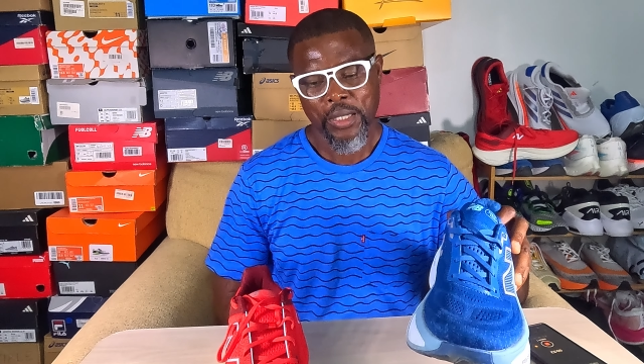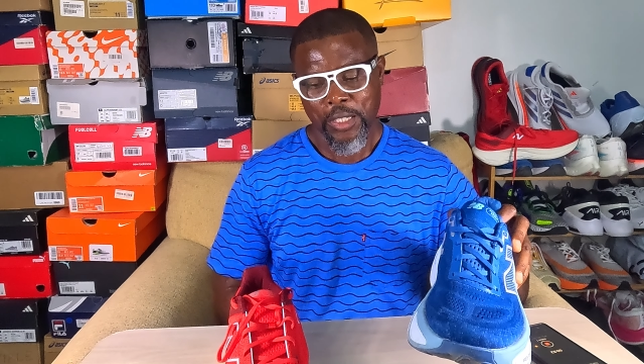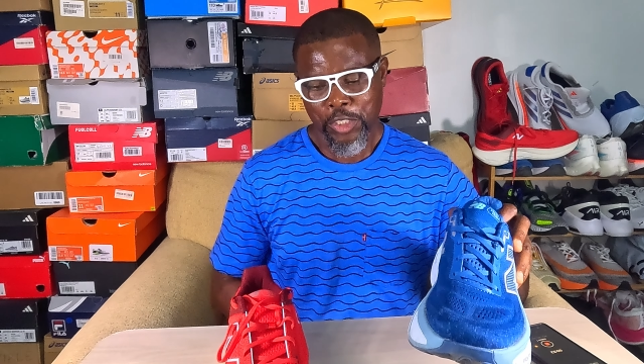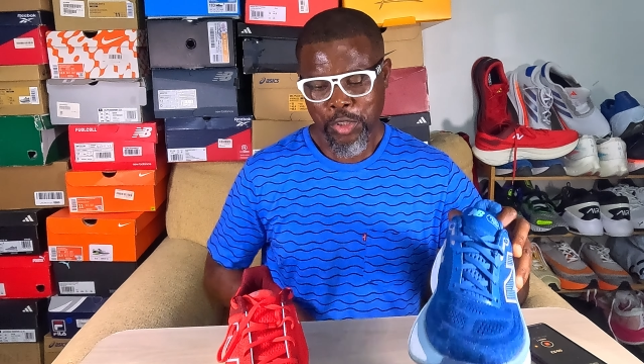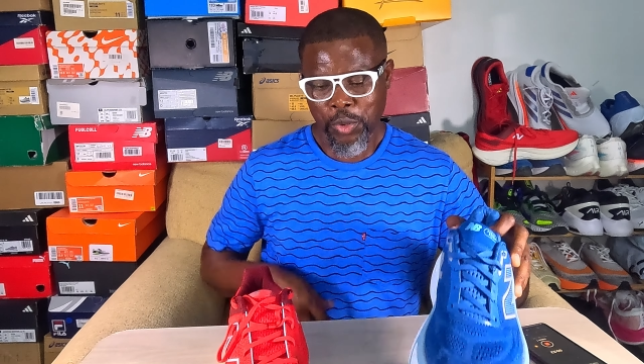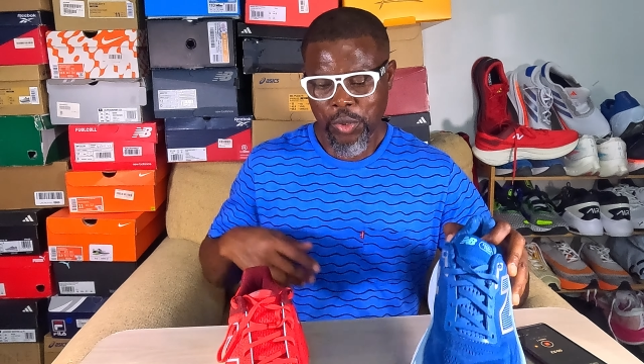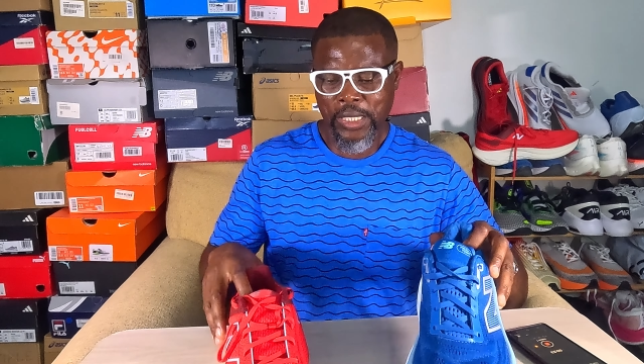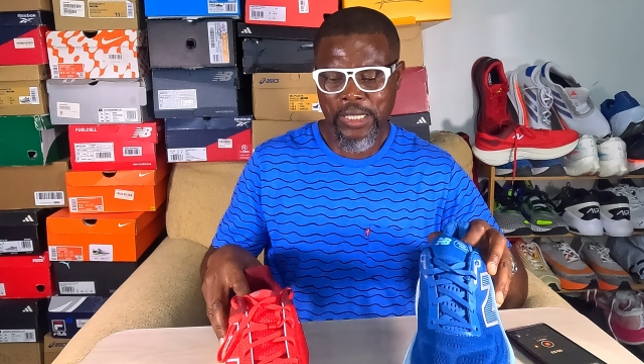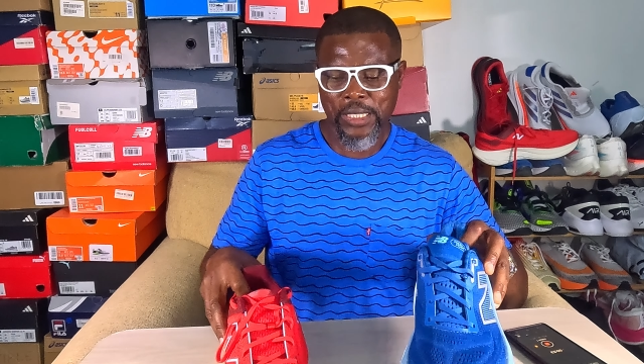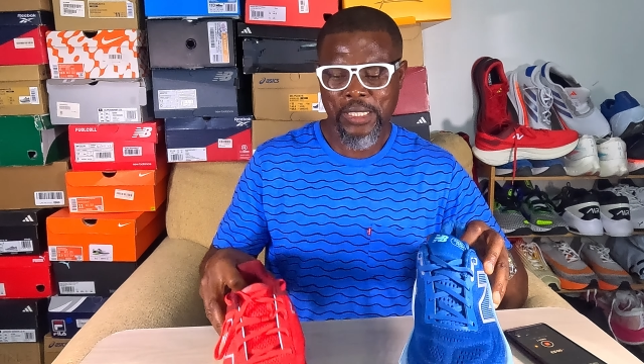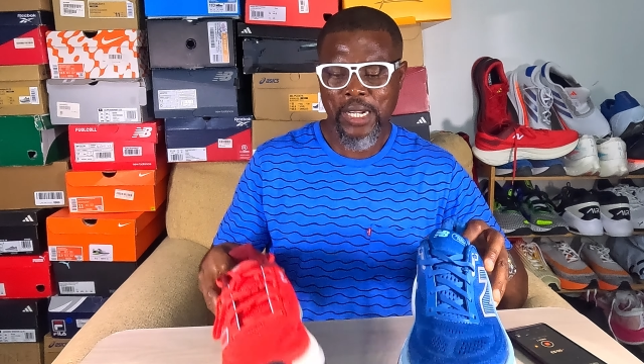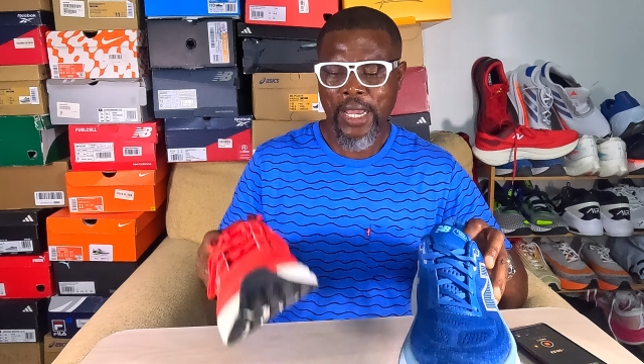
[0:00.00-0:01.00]
So this
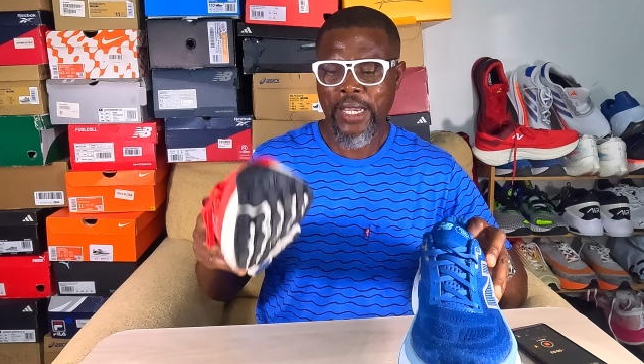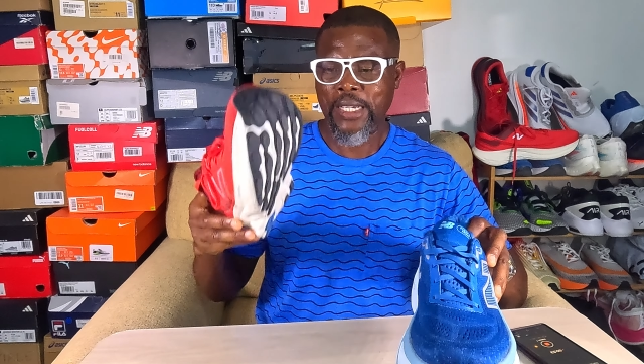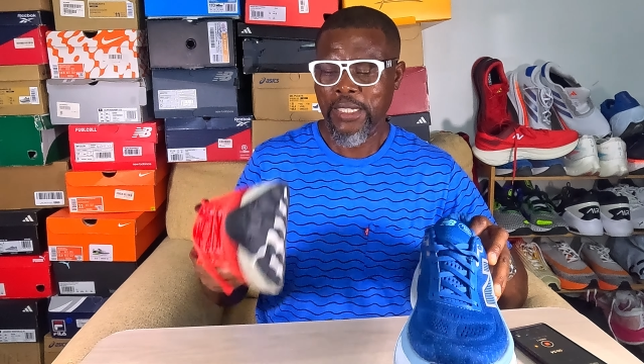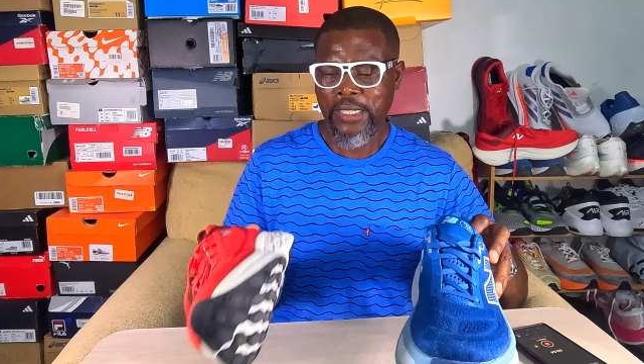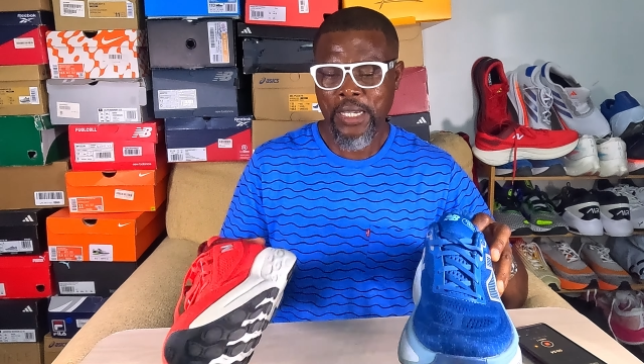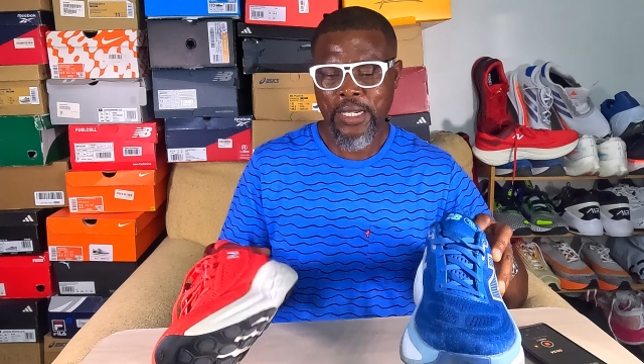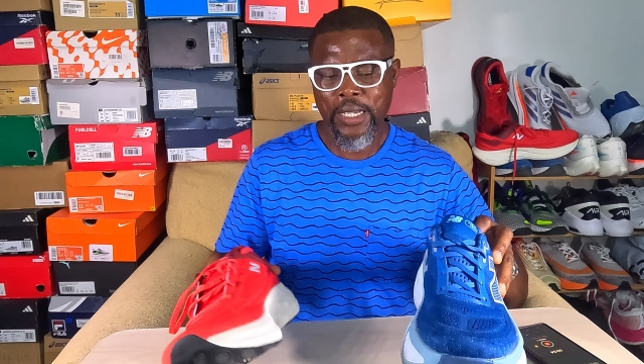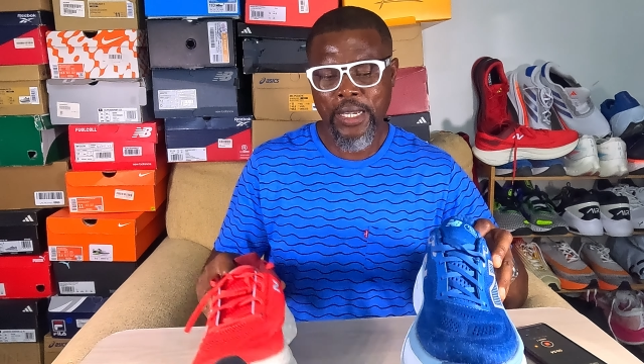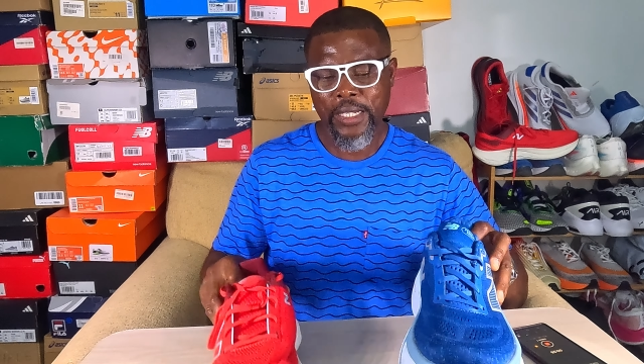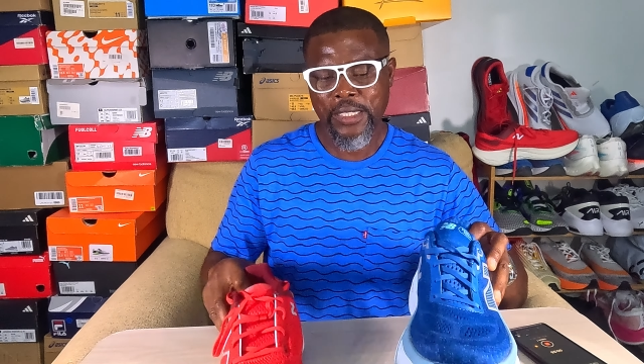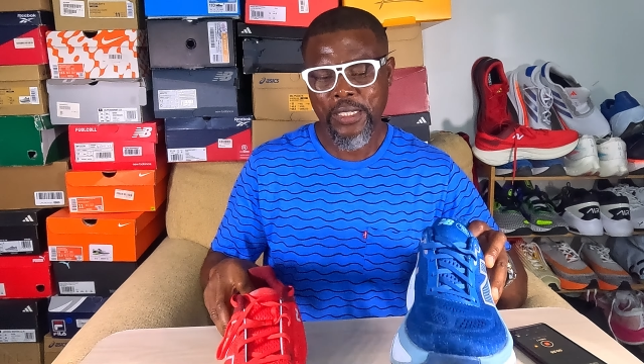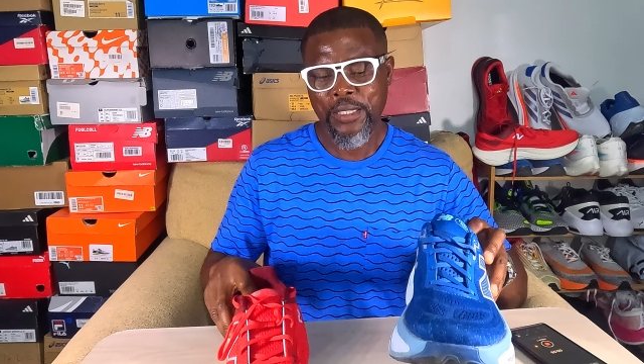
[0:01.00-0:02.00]
is like the
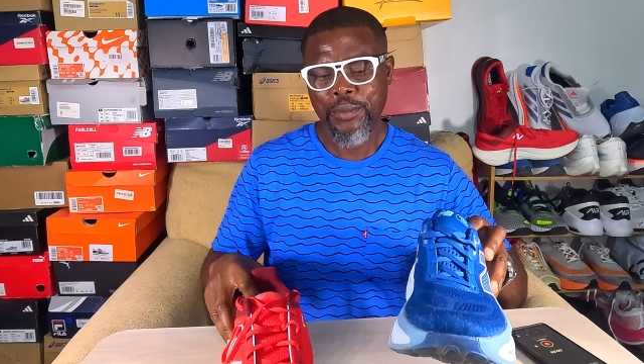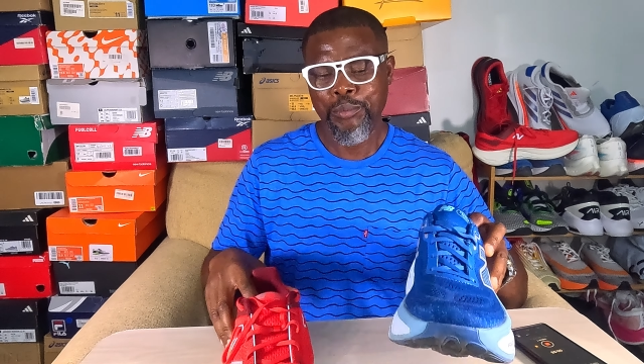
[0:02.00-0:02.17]
1080